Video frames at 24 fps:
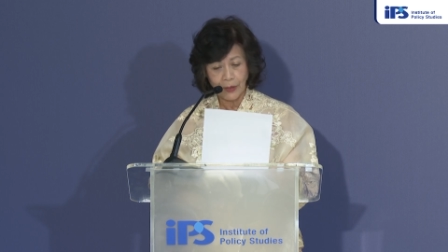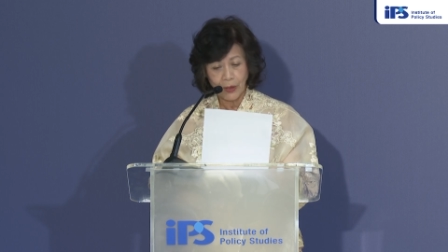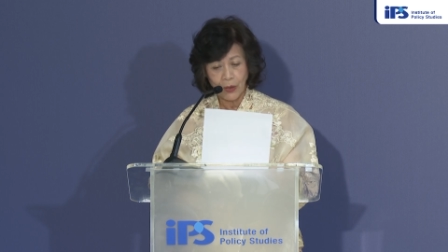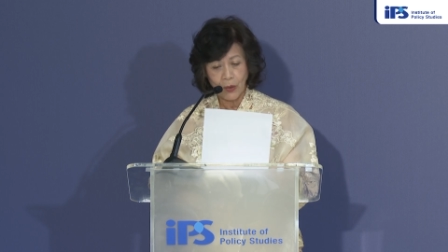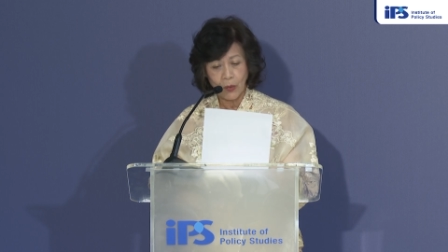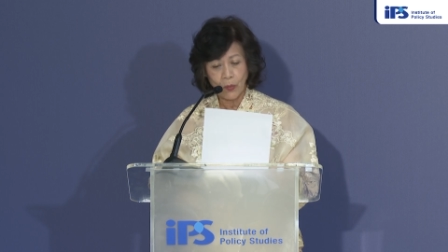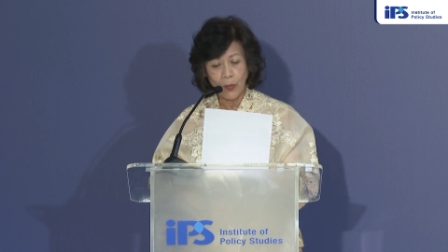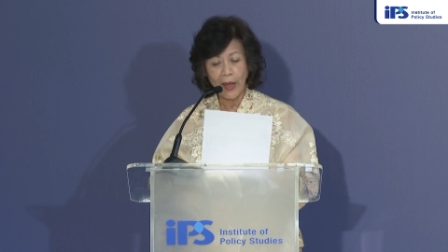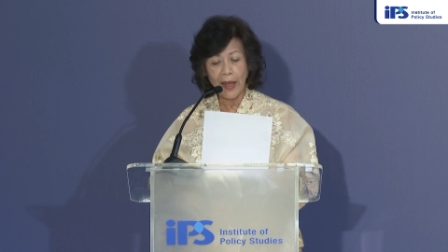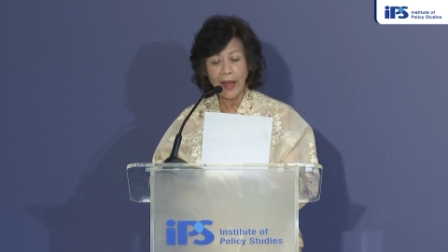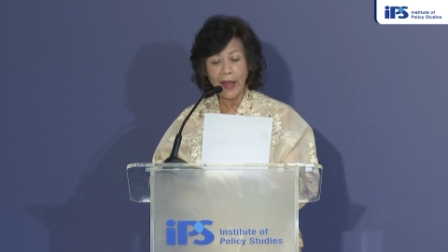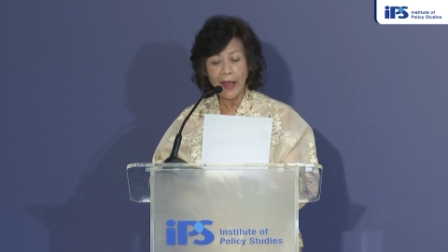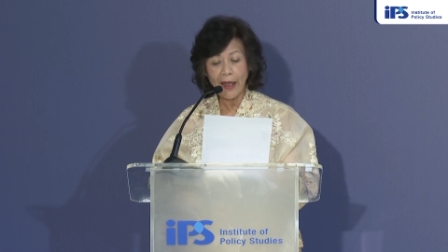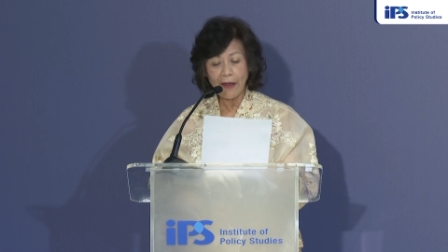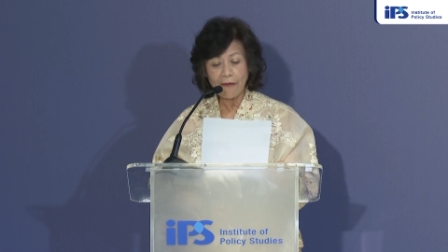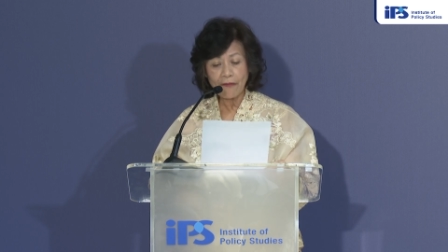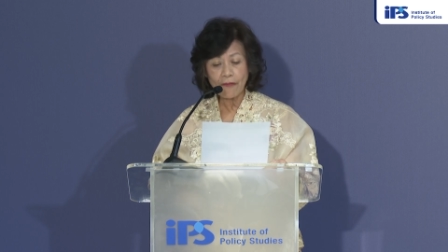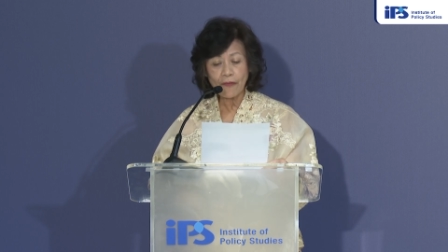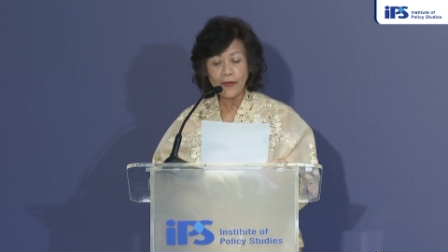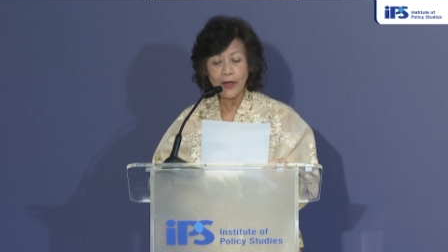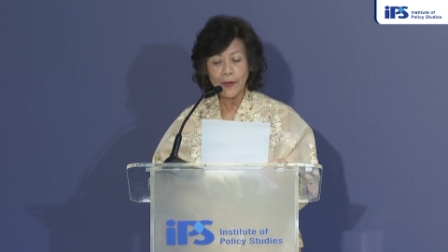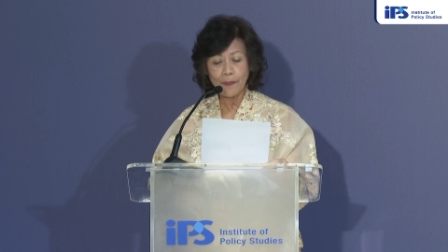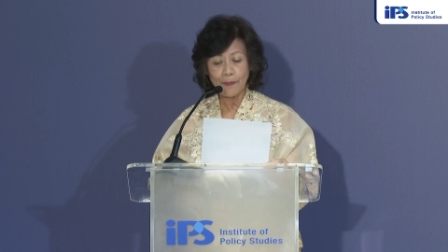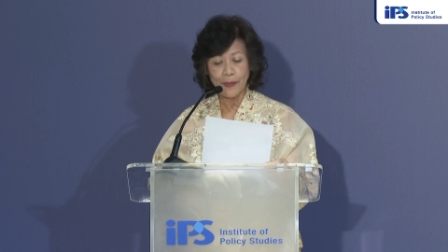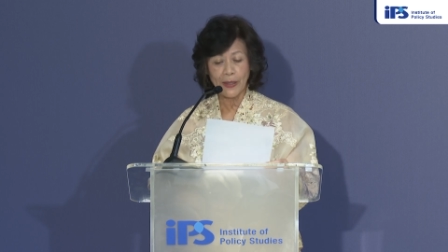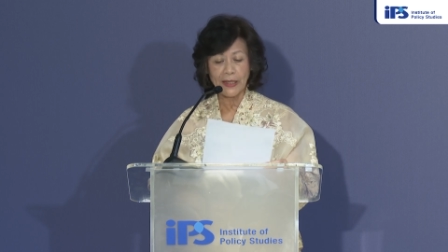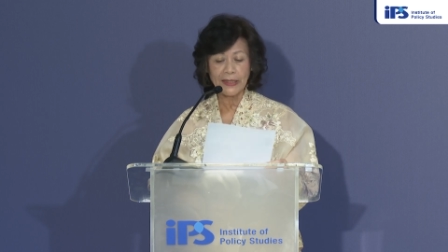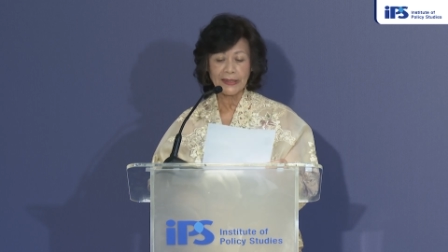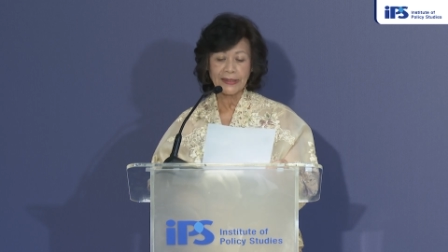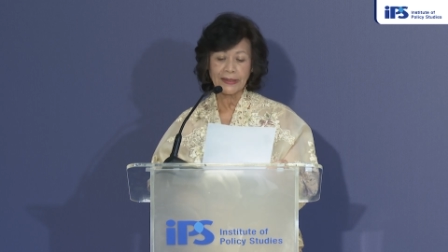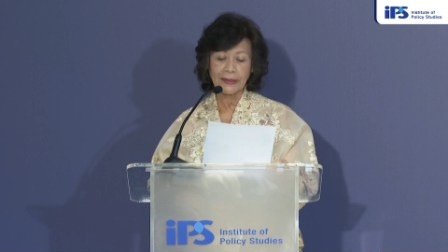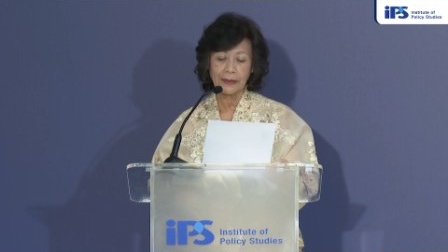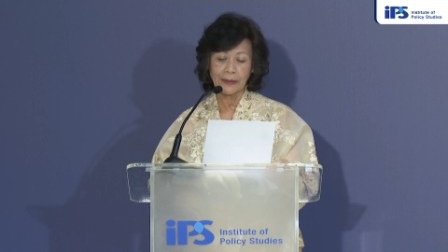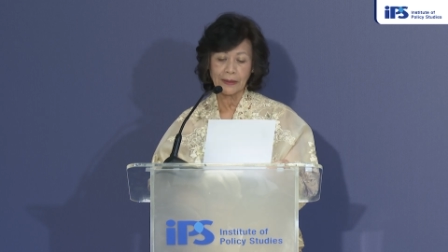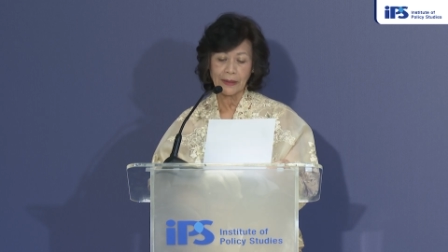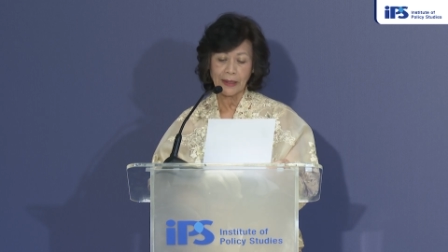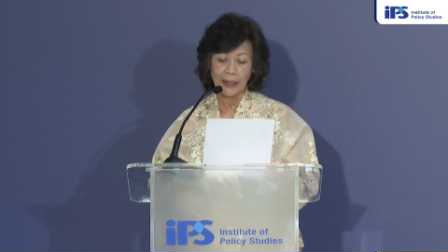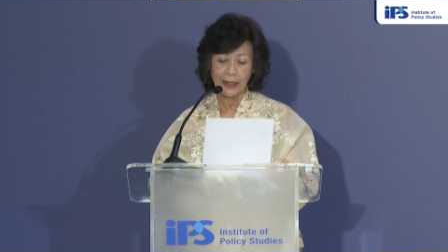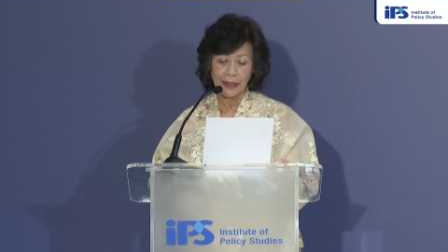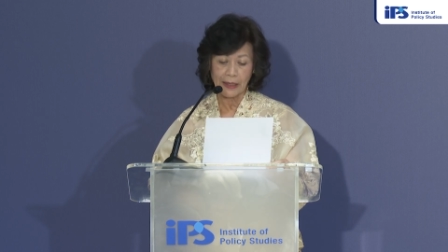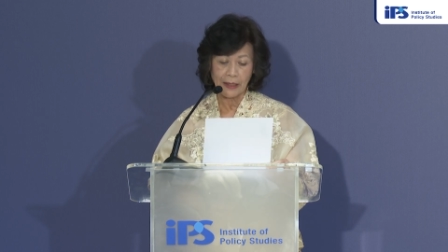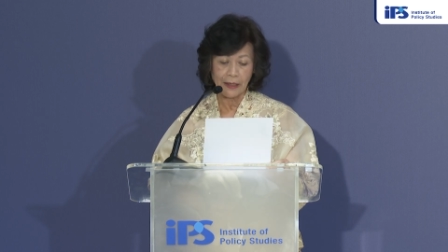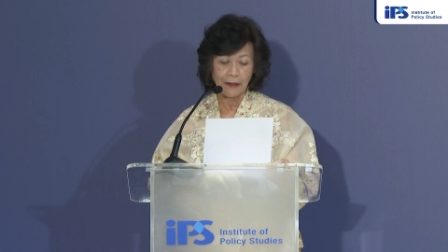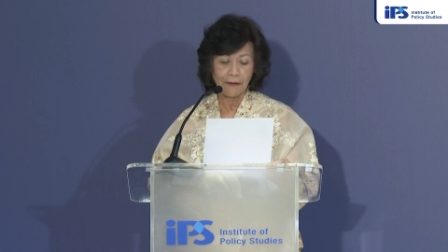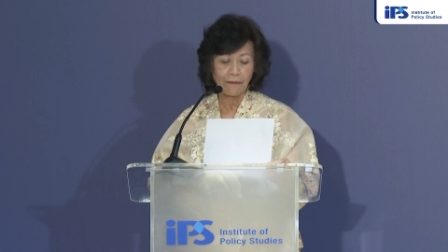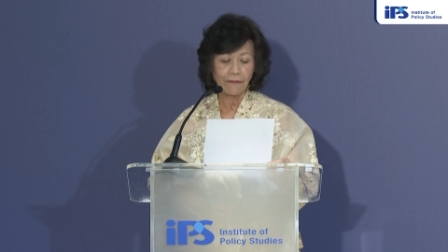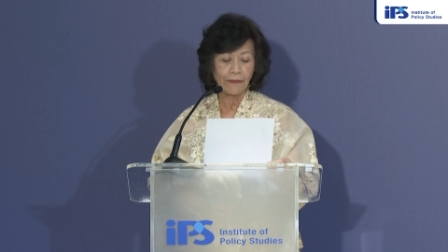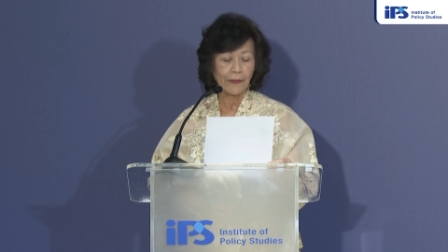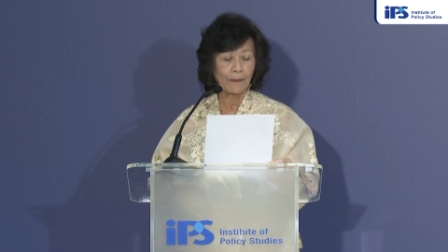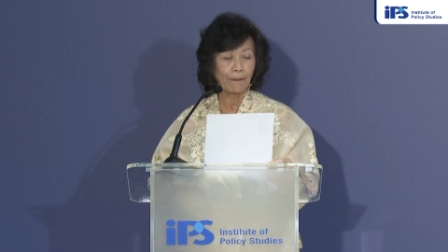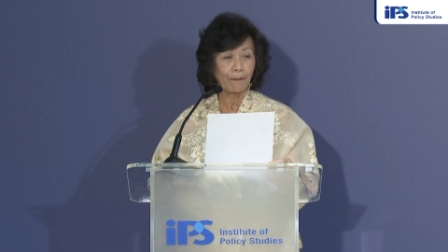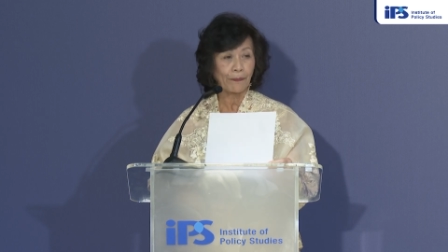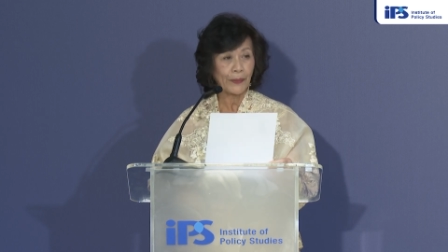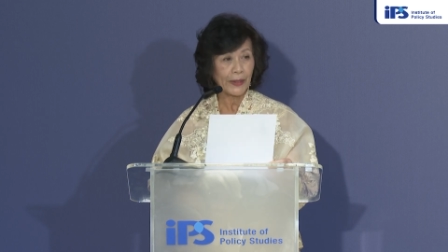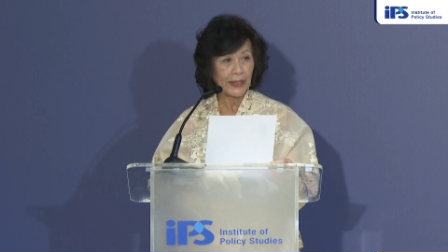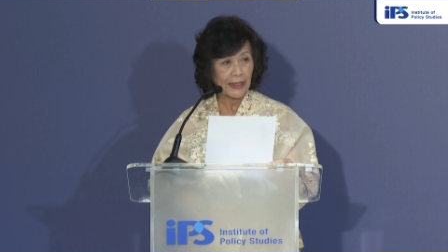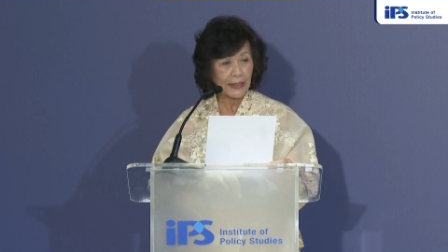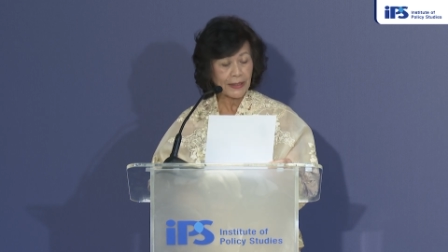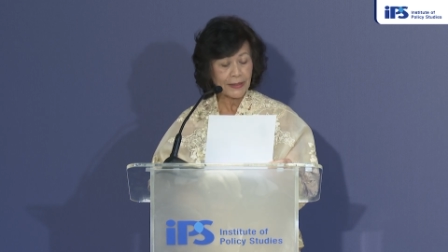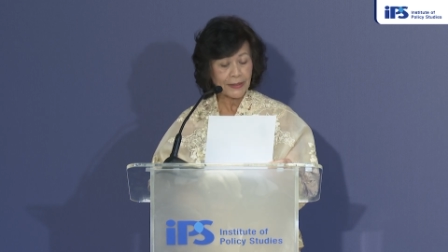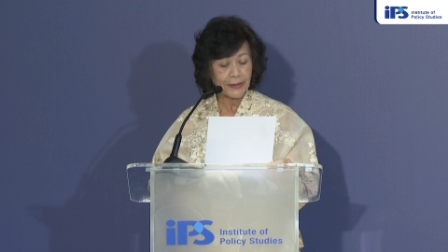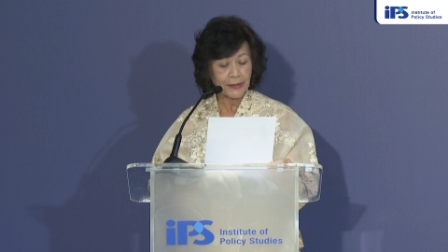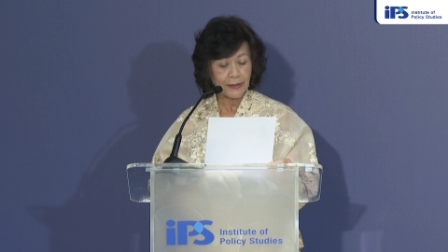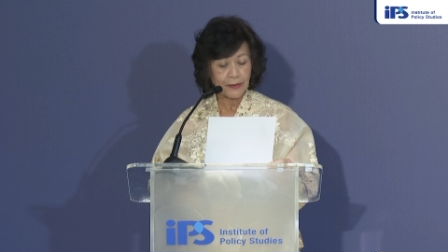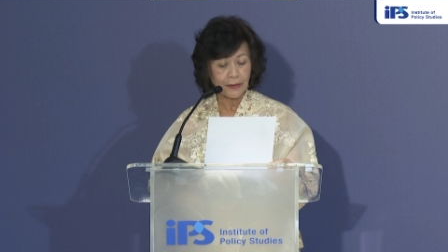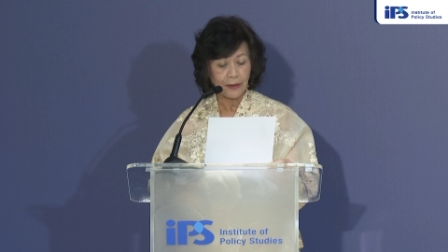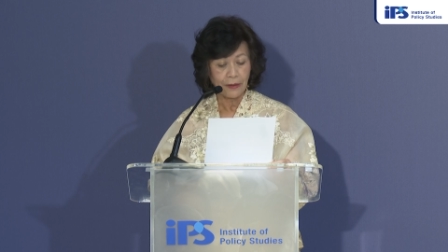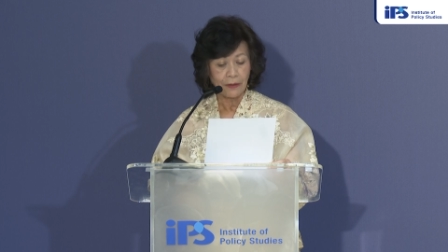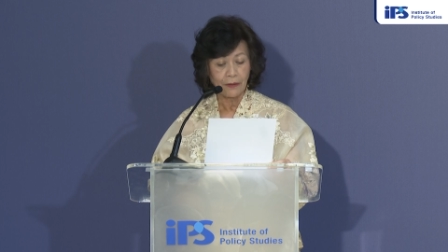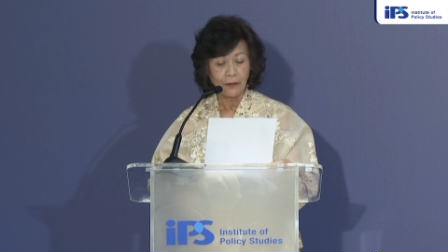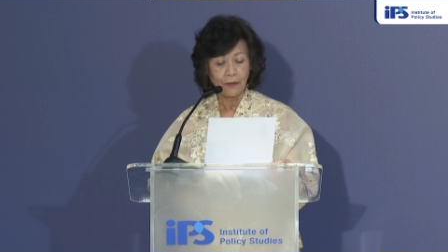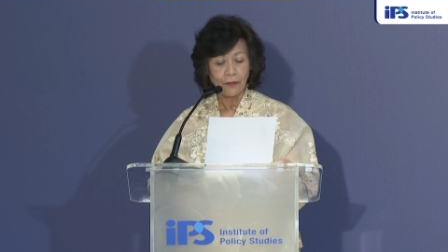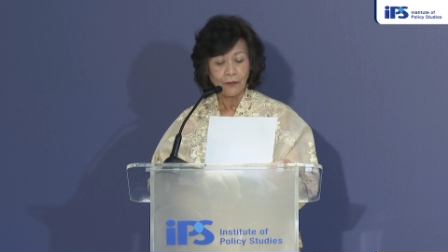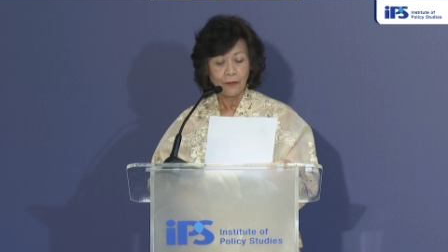where every person can live in peace,